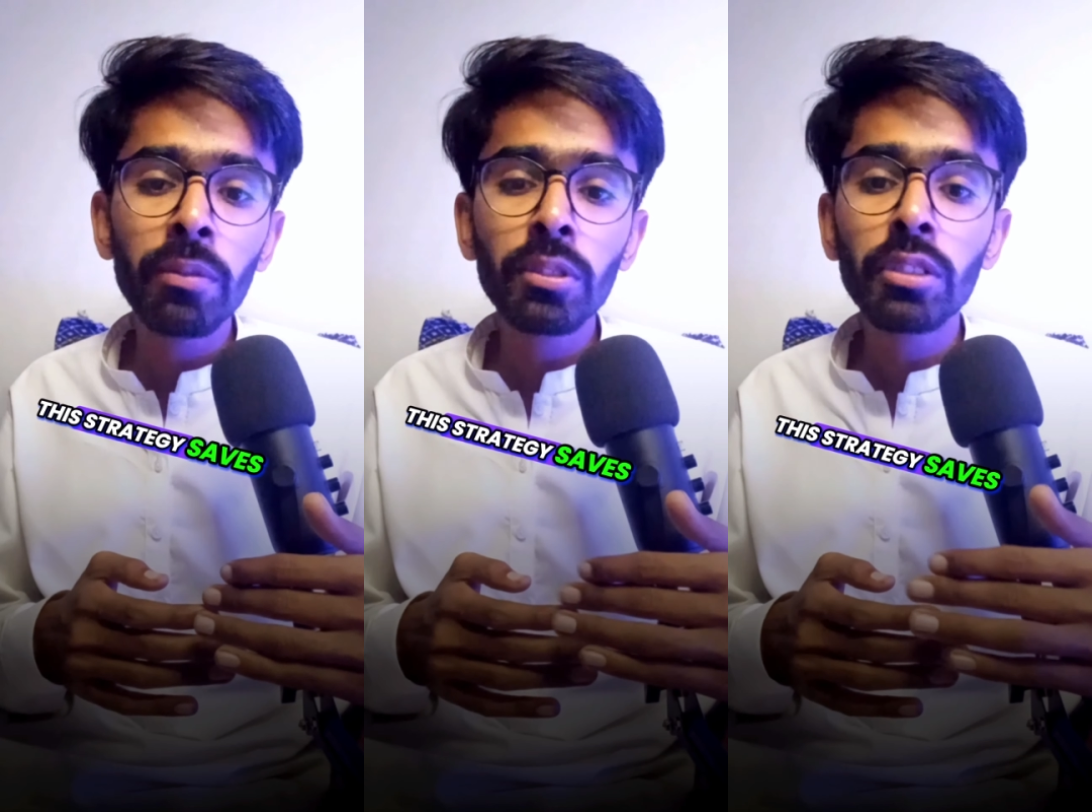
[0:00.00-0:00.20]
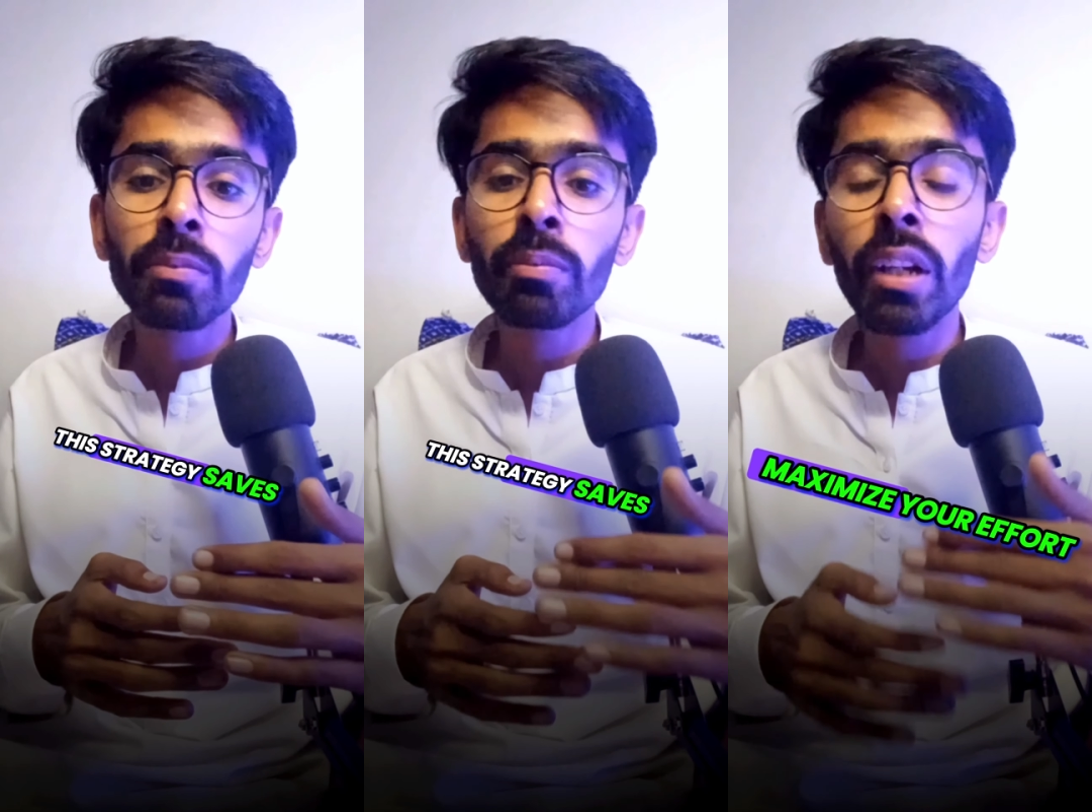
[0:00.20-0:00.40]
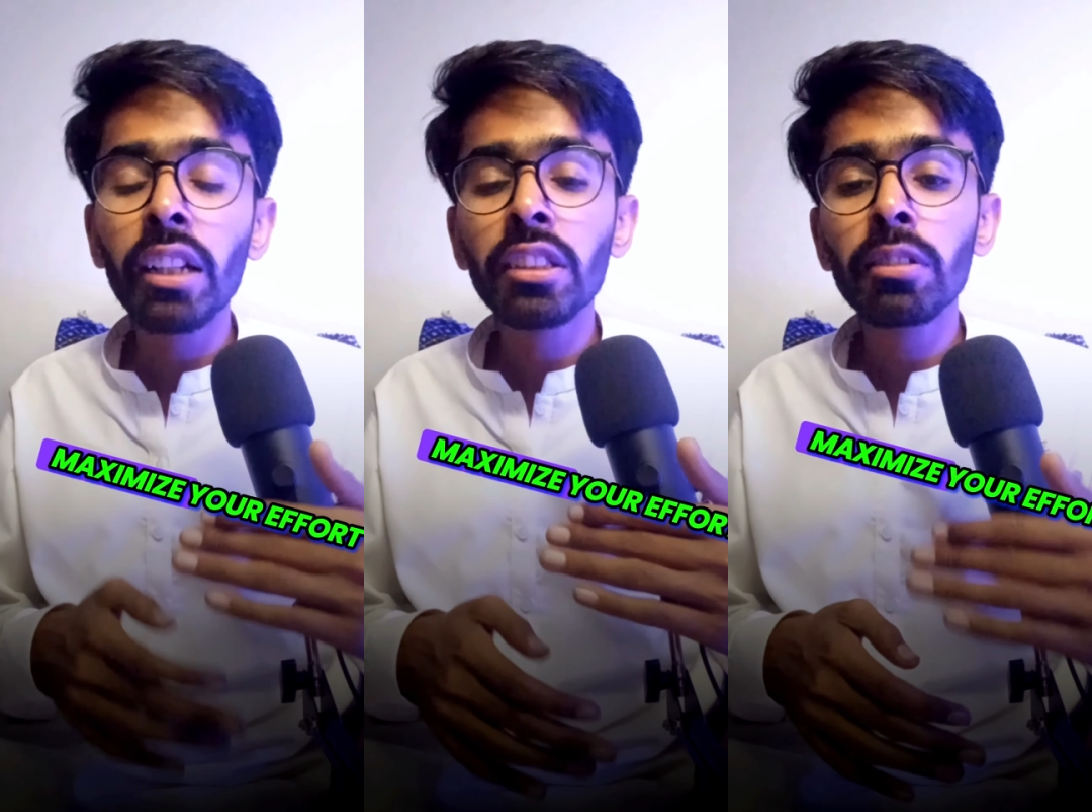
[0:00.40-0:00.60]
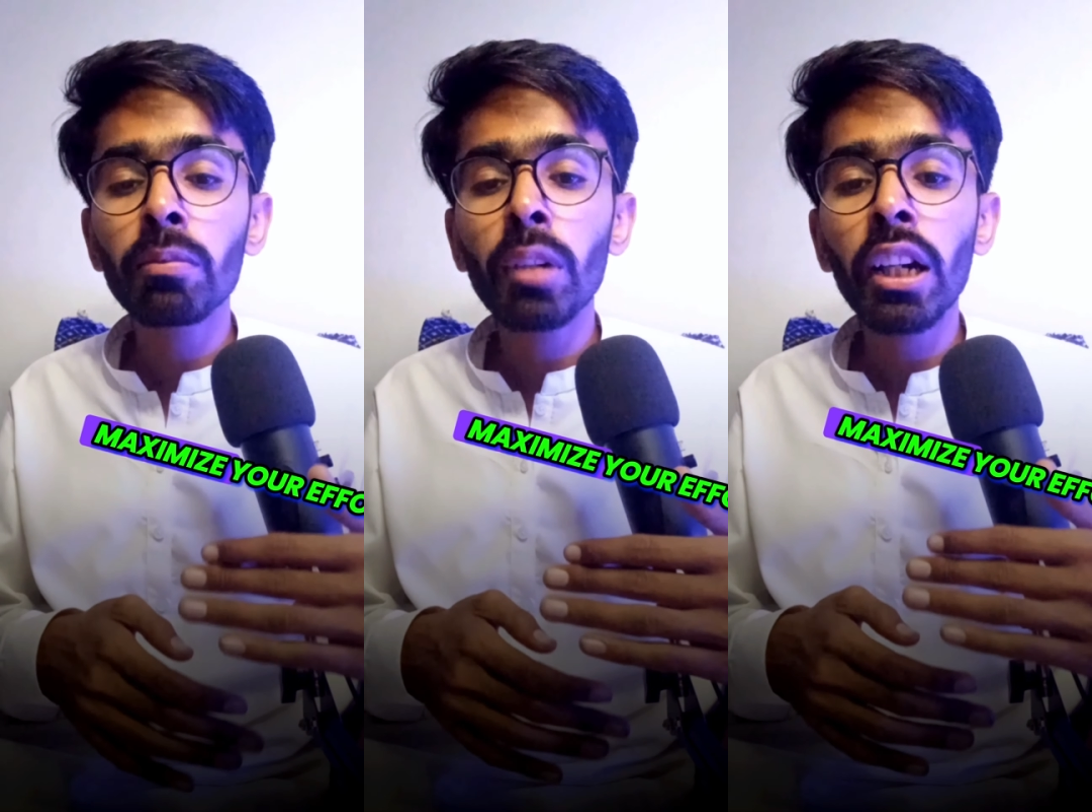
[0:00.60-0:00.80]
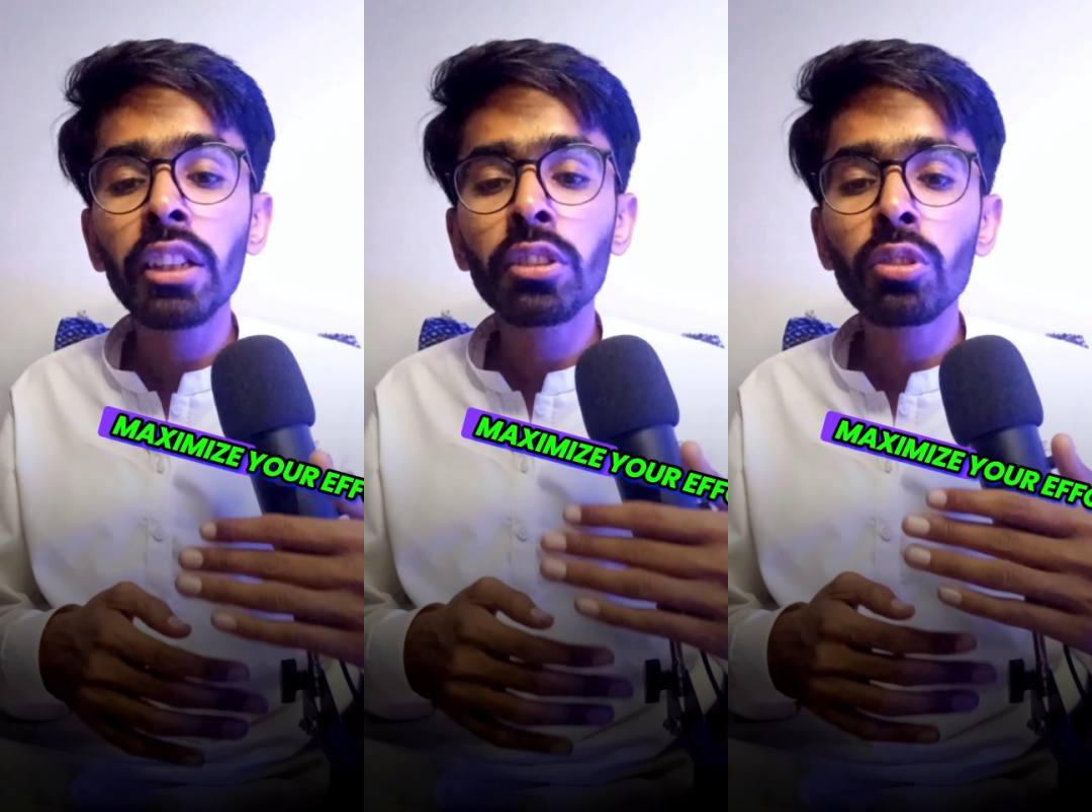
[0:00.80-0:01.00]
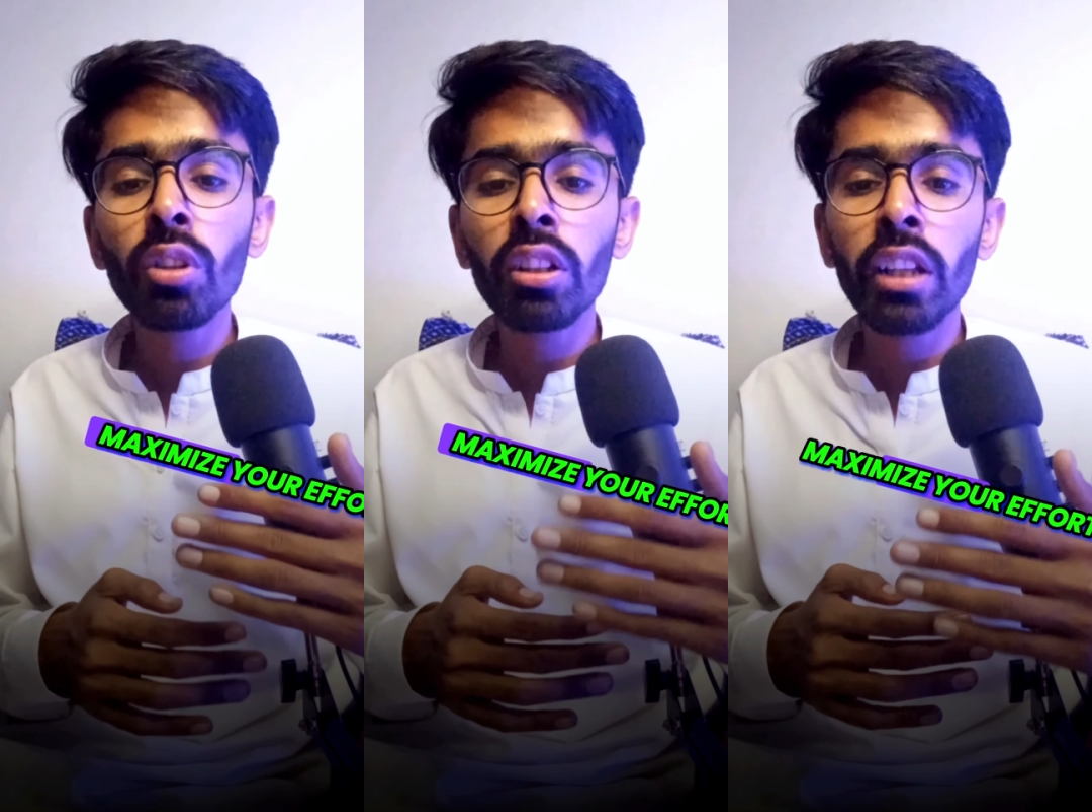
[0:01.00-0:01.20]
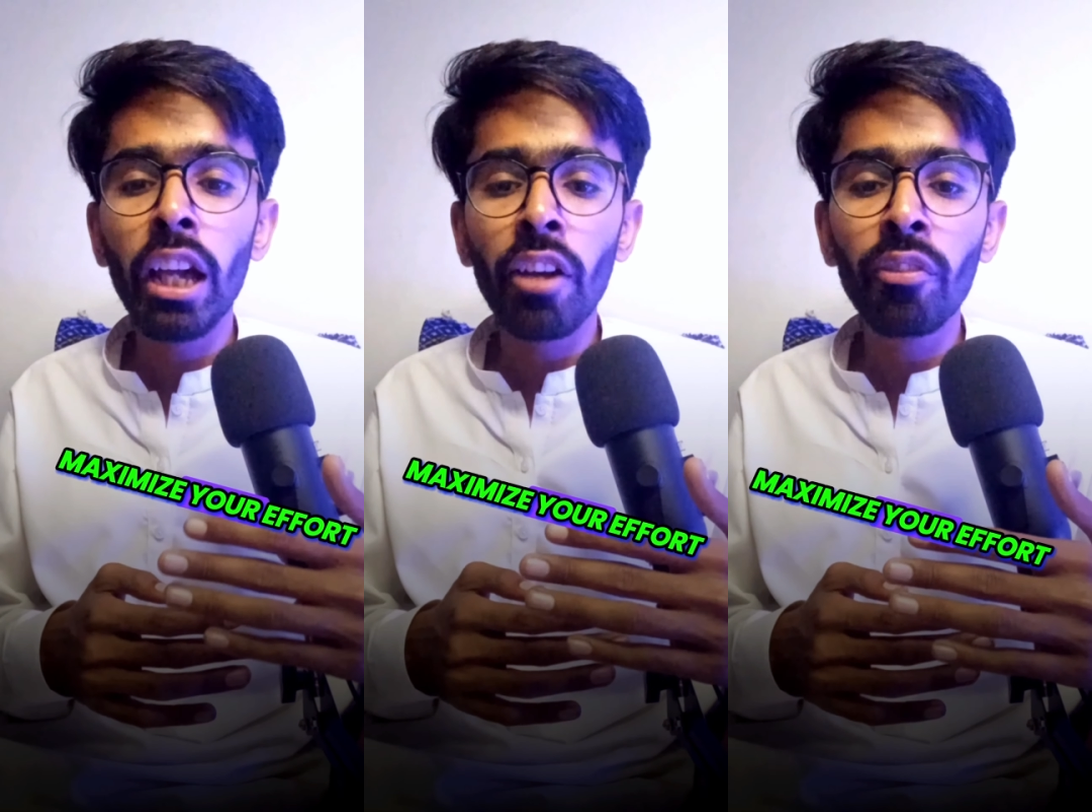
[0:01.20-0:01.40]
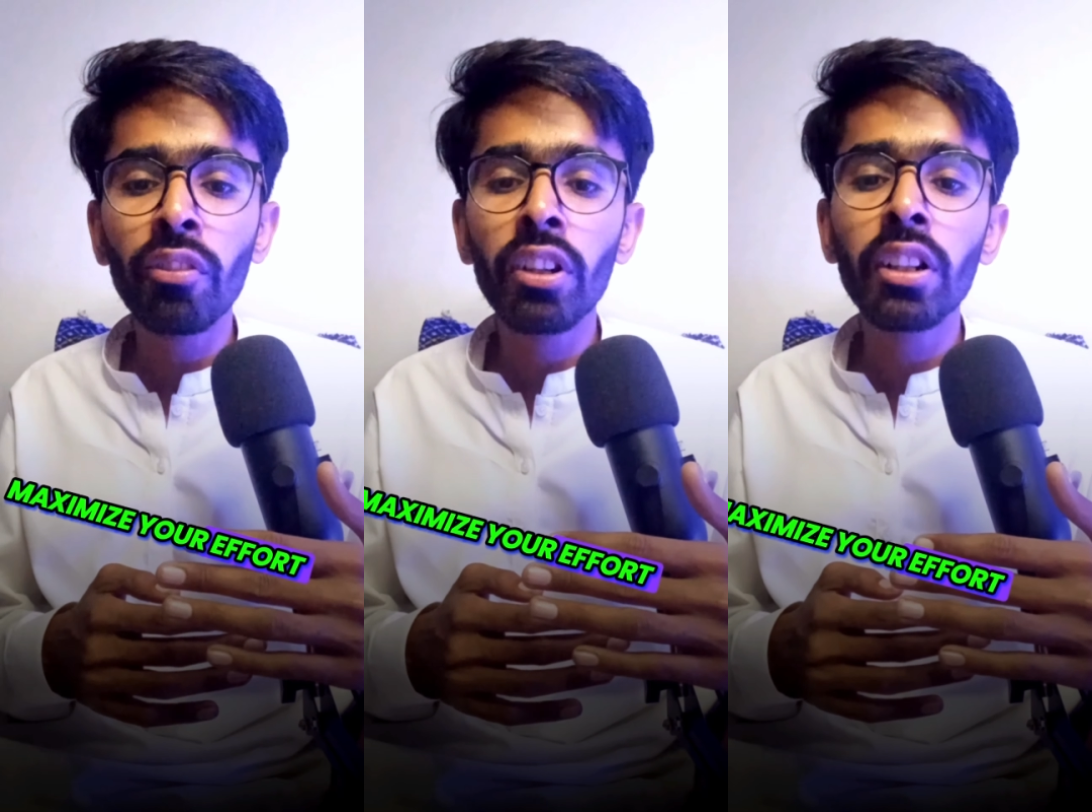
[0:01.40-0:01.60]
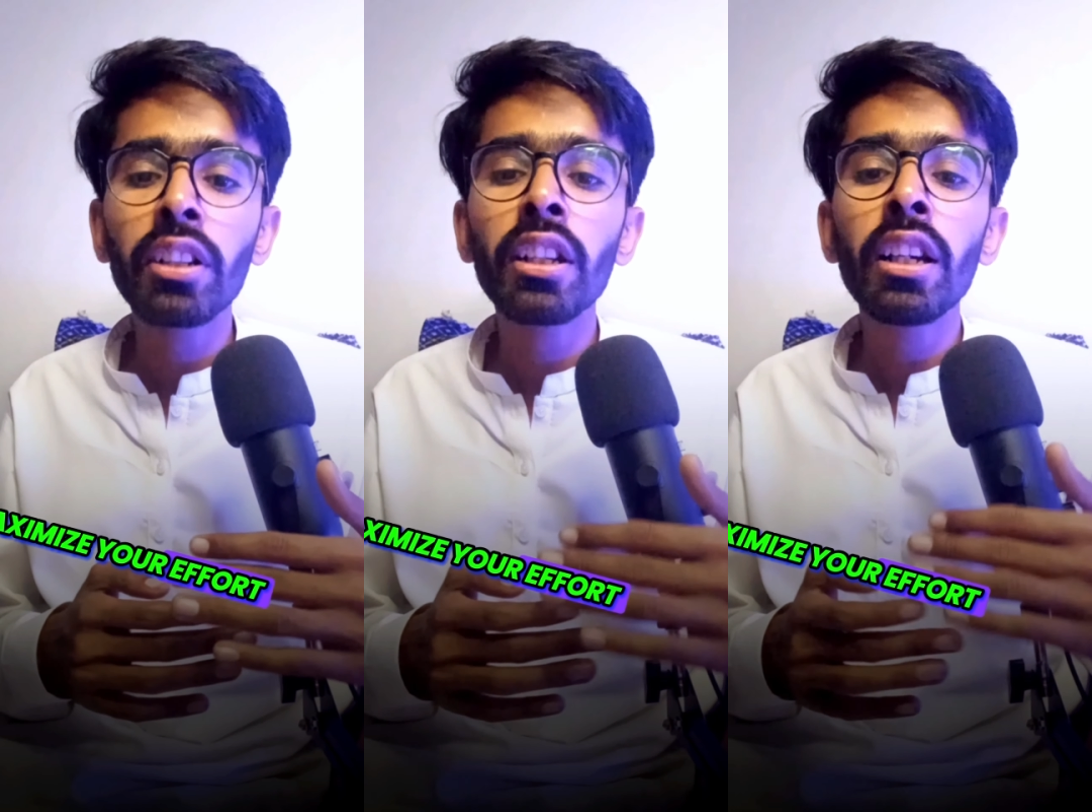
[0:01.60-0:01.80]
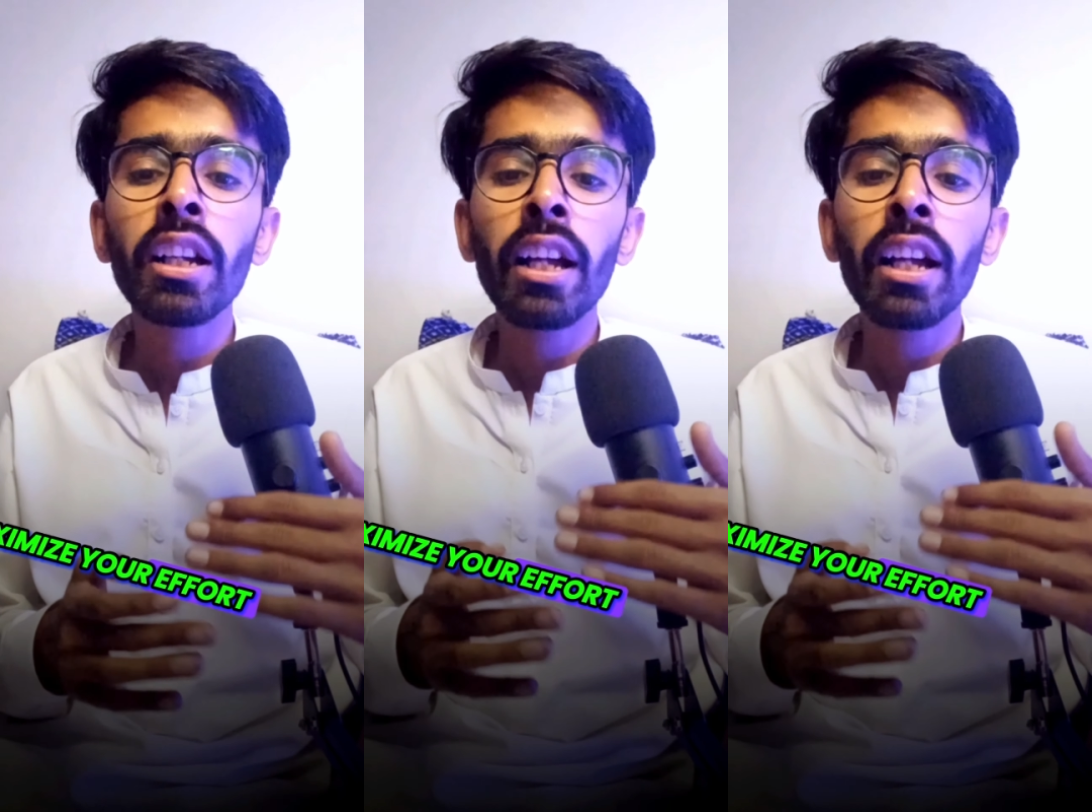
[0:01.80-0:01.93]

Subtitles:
maximize your effort